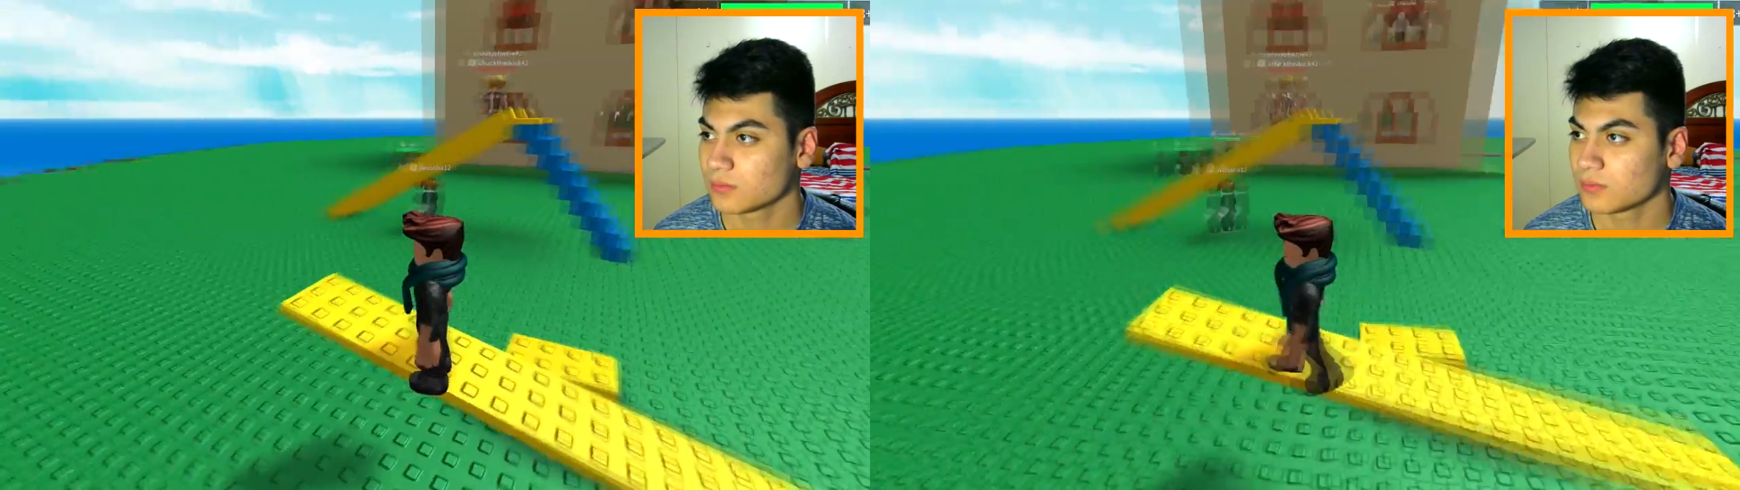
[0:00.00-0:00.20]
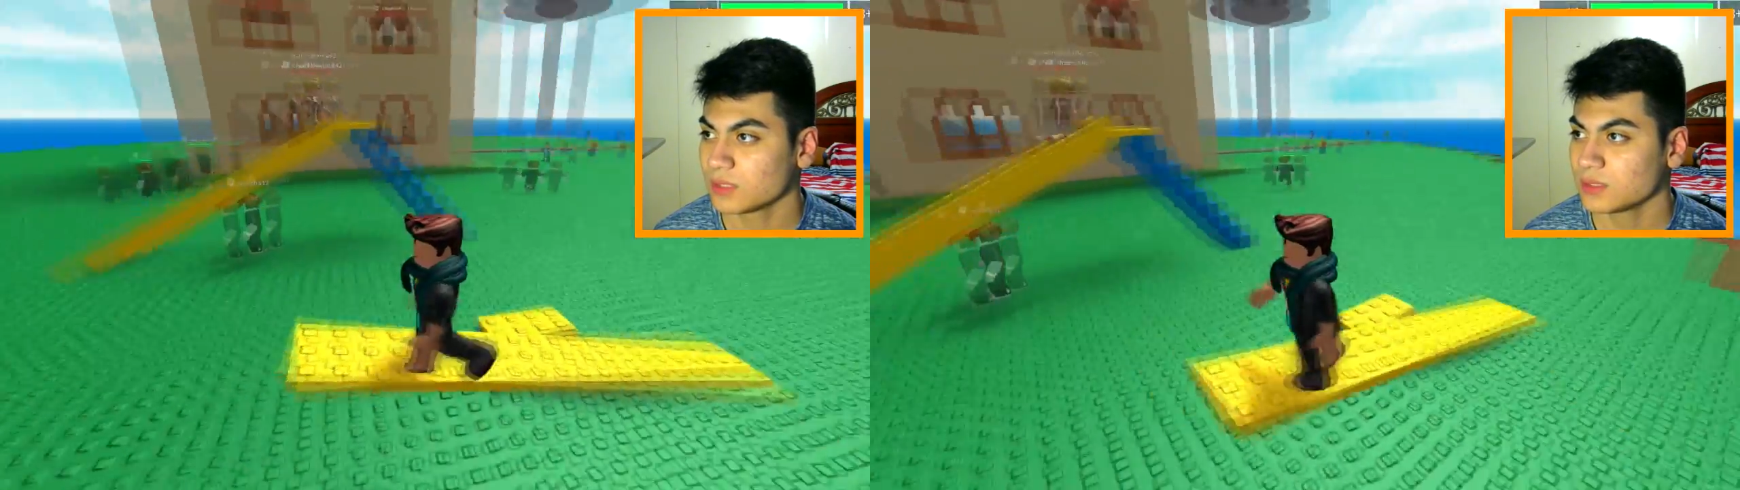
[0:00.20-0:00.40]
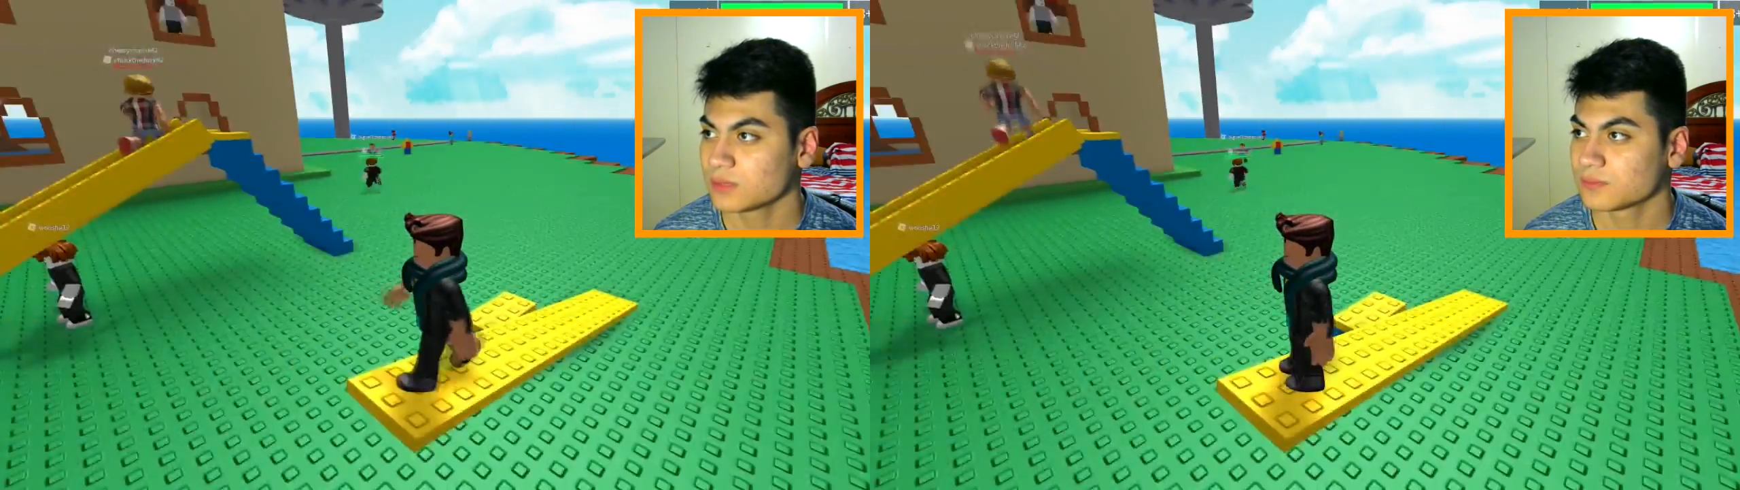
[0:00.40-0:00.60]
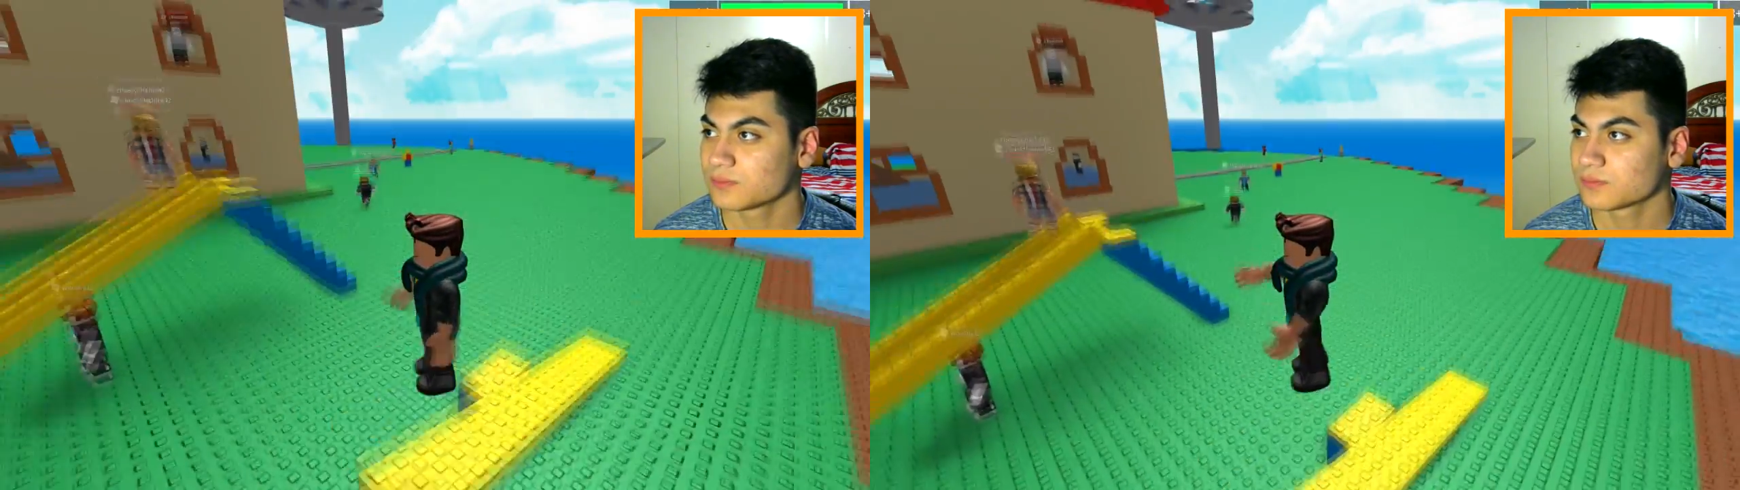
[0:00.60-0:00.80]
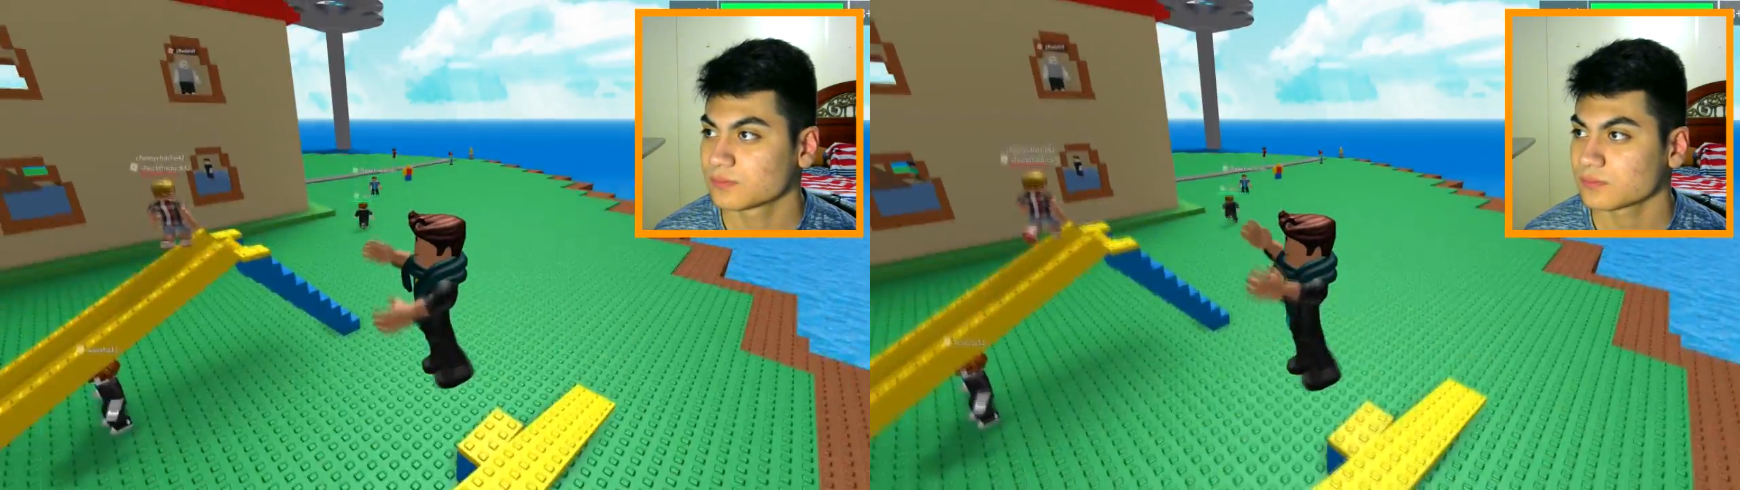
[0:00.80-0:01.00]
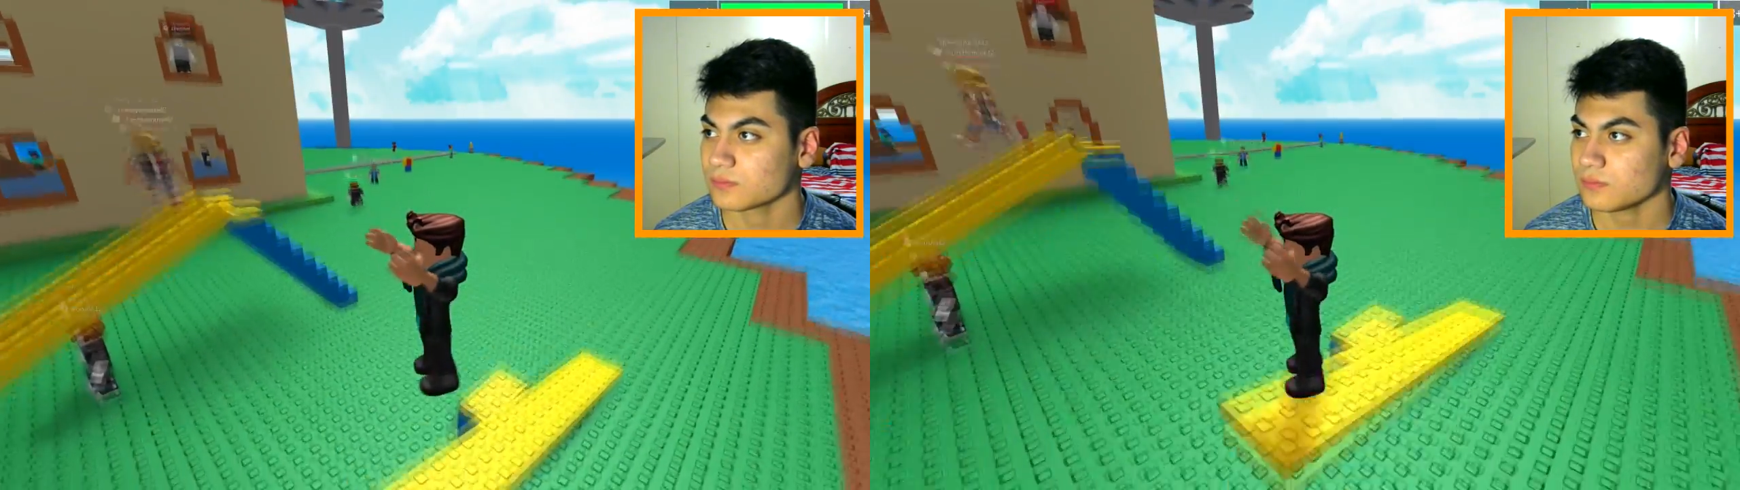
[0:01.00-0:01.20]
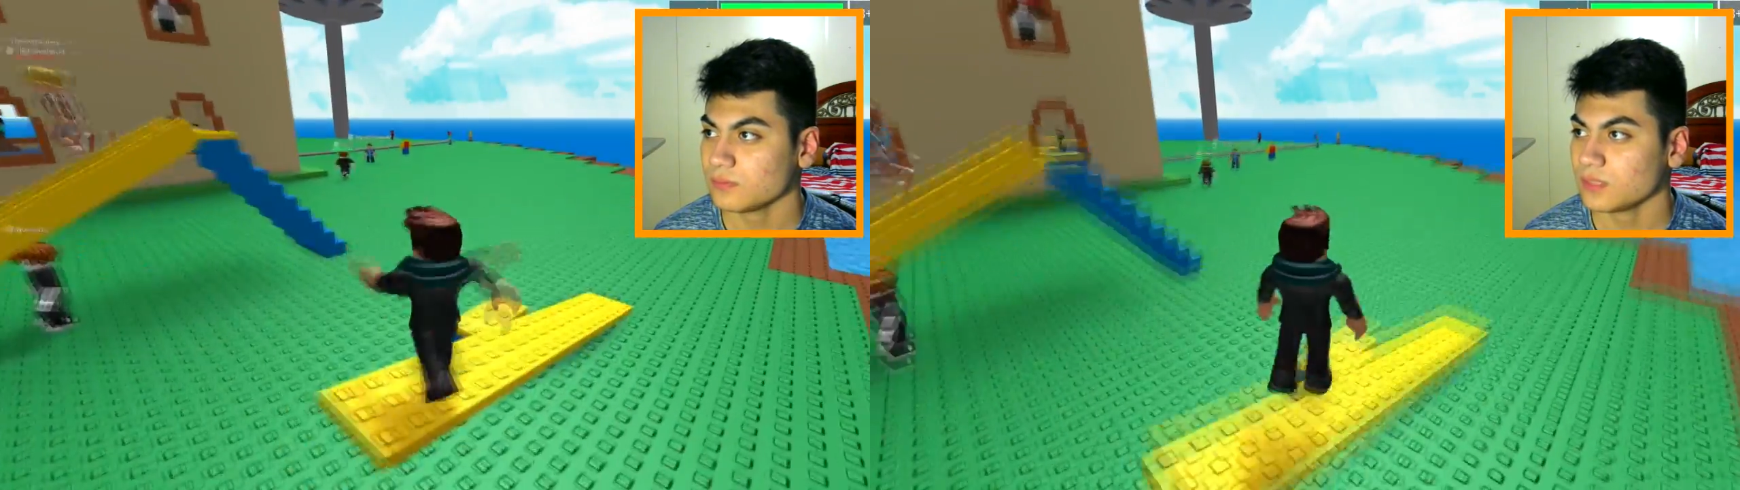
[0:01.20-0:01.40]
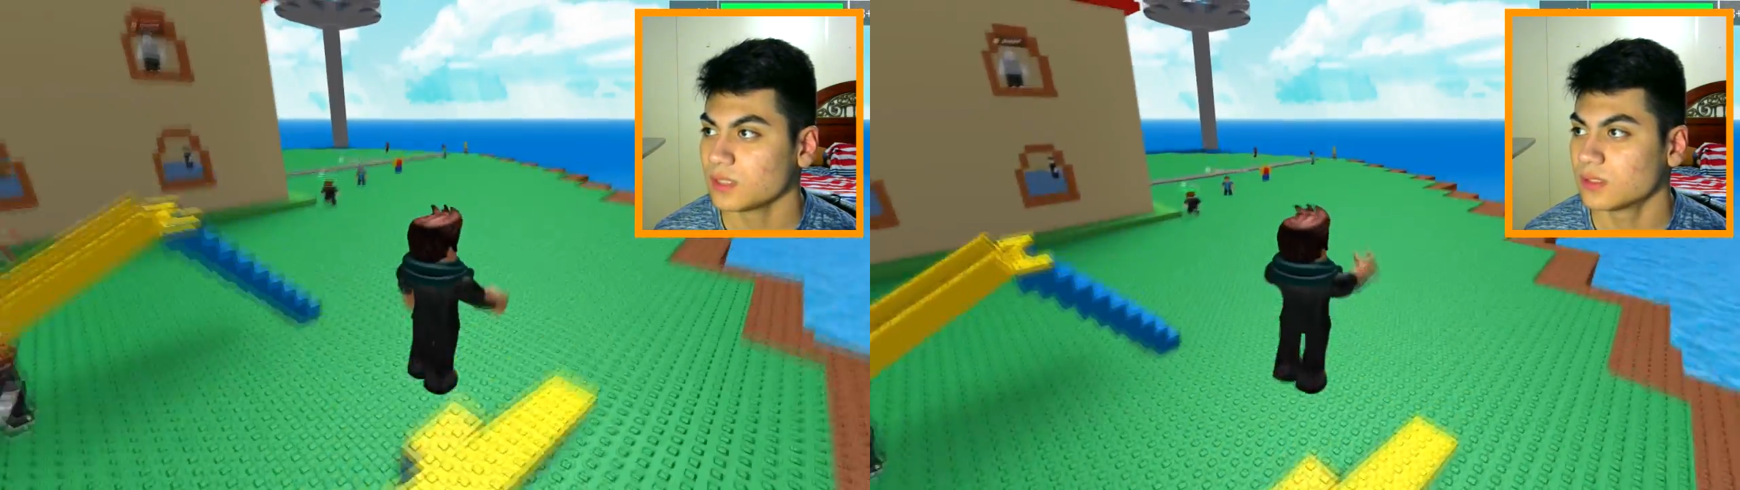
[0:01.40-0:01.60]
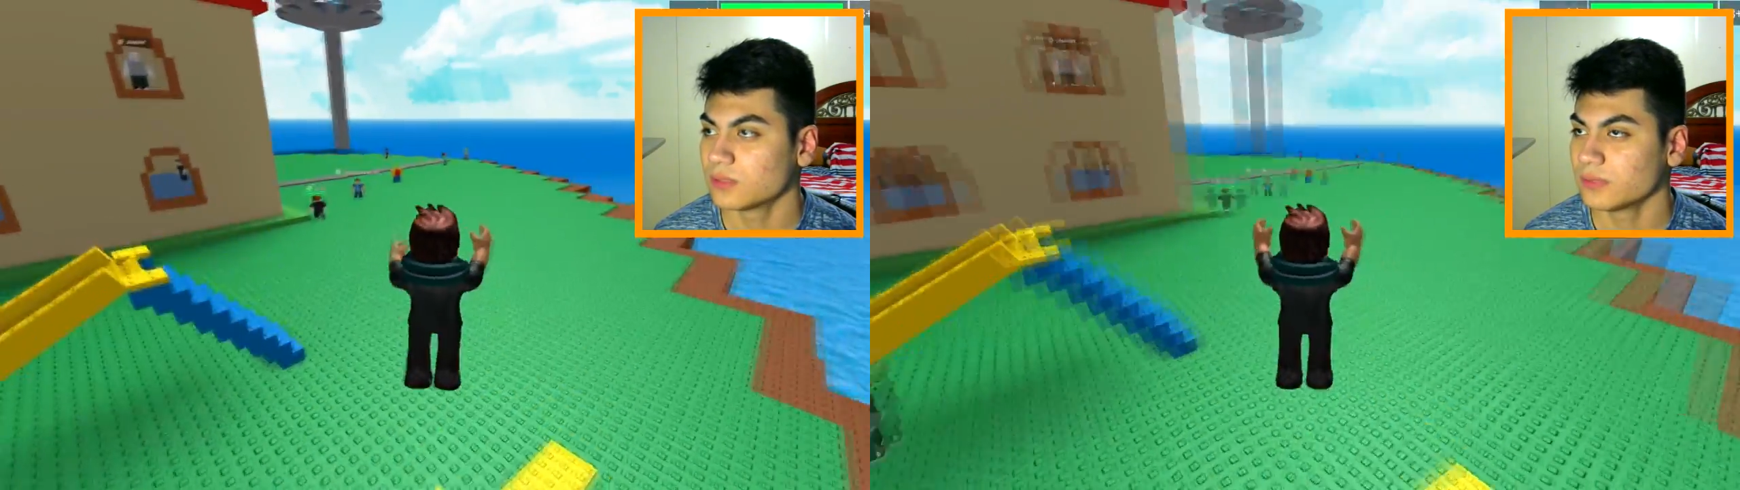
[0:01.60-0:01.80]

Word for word: Please. Oh